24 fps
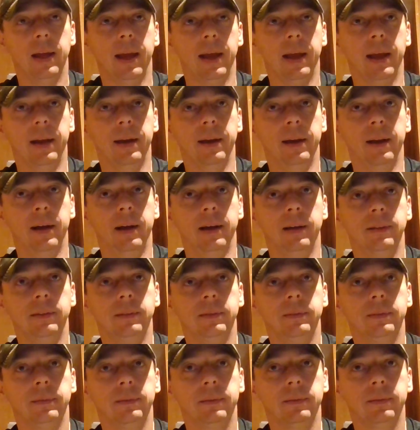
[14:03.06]
and
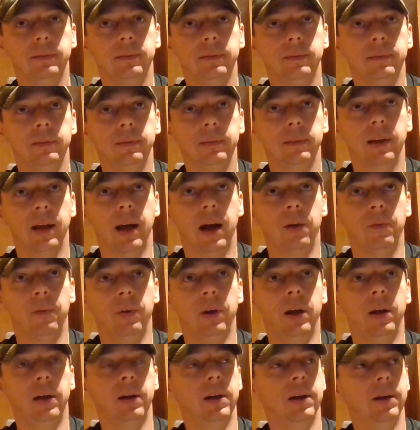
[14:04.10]
I
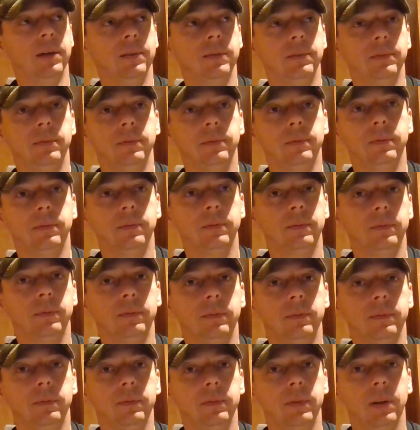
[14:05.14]
run a
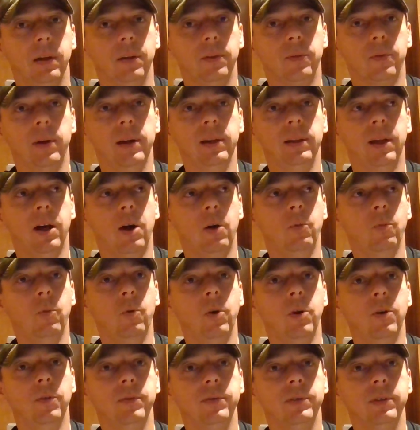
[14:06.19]
3 Lone
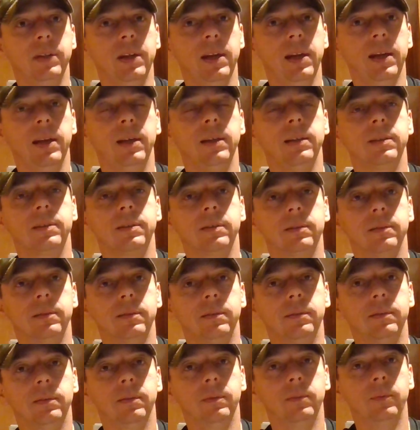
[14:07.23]
Wolf sticks
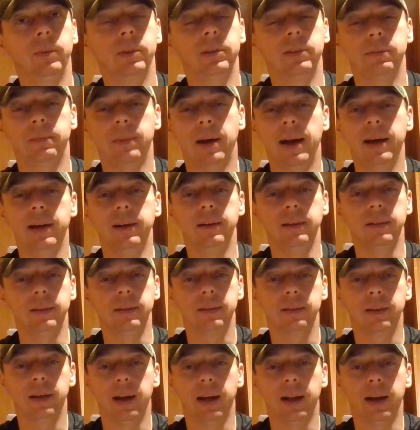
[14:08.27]
with some
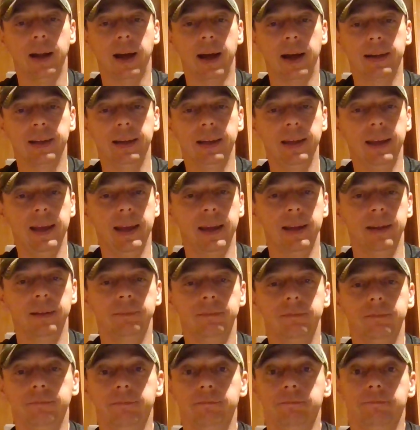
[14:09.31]
aiders, and I can get
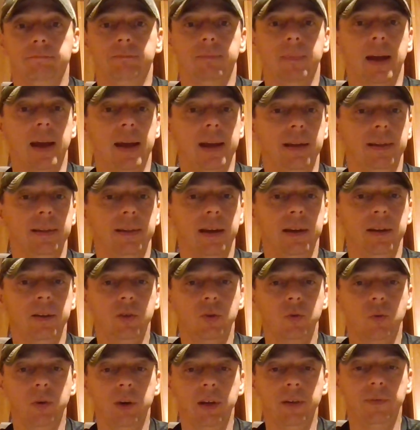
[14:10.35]
18,
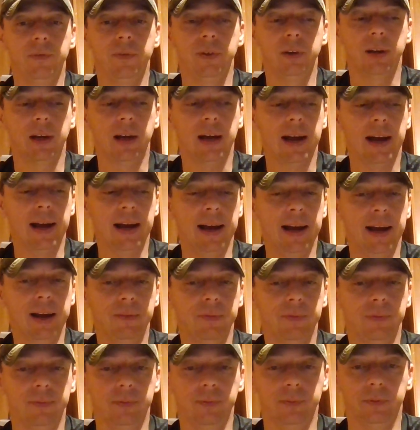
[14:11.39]
20 foot high,
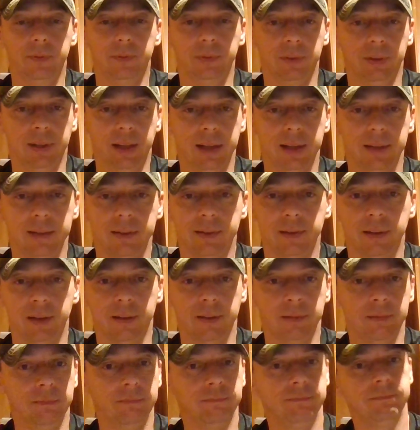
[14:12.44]
less
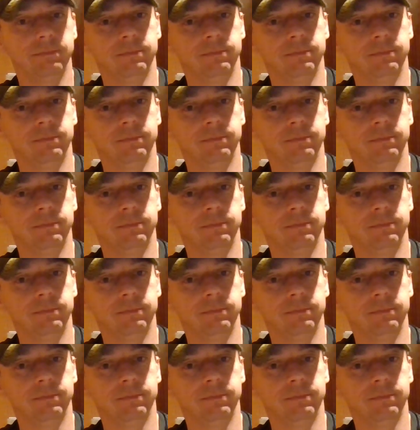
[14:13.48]
than,